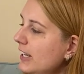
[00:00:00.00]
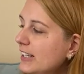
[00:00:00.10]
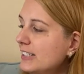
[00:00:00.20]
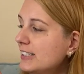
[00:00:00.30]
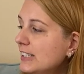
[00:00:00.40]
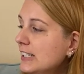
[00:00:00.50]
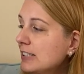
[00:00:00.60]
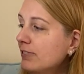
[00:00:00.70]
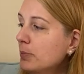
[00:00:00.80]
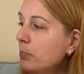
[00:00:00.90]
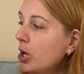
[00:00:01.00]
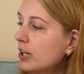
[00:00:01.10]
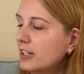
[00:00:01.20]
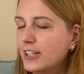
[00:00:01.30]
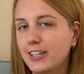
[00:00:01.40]
And that's the end of the
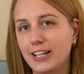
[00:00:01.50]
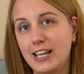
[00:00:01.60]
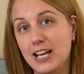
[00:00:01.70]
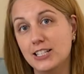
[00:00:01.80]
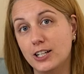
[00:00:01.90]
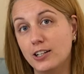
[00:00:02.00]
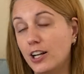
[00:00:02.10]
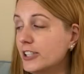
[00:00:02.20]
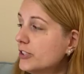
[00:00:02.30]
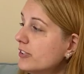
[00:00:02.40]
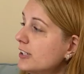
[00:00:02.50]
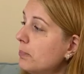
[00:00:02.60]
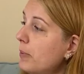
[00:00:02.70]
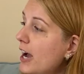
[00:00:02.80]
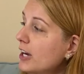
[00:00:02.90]
book. It has a glossary in
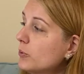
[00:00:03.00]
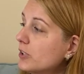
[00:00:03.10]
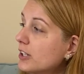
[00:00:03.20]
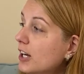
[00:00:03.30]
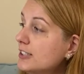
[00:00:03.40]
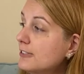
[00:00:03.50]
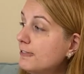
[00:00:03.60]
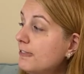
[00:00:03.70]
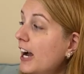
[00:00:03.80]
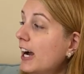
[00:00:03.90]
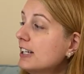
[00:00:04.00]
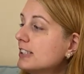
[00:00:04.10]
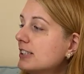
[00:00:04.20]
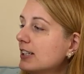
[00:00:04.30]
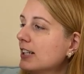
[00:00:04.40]
the back with lots of
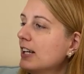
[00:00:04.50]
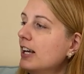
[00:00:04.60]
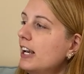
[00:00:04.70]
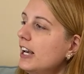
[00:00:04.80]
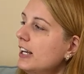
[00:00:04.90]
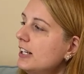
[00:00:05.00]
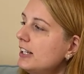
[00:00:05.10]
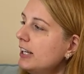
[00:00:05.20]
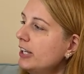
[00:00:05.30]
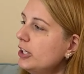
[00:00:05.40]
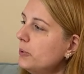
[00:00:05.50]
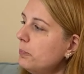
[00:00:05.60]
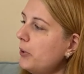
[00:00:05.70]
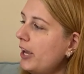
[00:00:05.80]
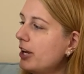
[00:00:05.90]
facts and a thank you
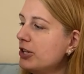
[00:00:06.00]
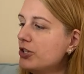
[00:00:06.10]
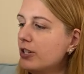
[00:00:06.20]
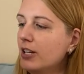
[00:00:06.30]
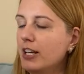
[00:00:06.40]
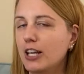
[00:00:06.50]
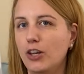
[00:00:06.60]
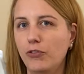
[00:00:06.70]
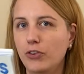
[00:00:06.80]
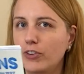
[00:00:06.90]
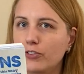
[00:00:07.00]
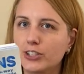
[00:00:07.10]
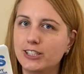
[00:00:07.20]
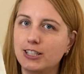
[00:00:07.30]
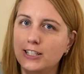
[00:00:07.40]
page. If you've
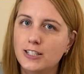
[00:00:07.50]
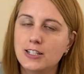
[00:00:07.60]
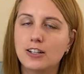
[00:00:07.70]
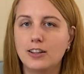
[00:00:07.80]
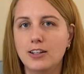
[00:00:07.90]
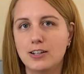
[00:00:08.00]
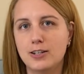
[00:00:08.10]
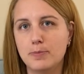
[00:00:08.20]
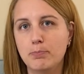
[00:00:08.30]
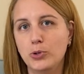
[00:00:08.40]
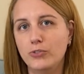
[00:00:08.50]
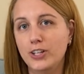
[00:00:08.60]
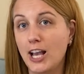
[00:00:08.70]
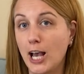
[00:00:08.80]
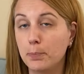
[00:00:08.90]
ever seen the
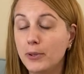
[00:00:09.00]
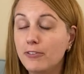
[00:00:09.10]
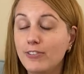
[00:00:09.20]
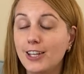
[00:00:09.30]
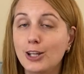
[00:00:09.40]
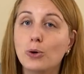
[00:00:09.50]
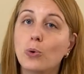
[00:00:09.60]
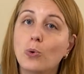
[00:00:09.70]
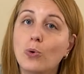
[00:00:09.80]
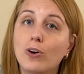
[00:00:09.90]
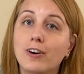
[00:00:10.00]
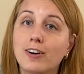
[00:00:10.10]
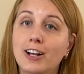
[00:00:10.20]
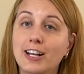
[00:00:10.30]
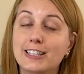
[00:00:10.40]
movie Happy Feet
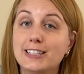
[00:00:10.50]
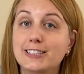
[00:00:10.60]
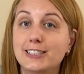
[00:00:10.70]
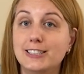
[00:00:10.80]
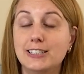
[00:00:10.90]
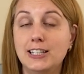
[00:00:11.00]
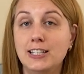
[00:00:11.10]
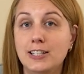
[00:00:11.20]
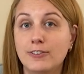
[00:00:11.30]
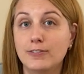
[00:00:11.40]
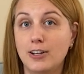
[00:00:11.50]
or the Disney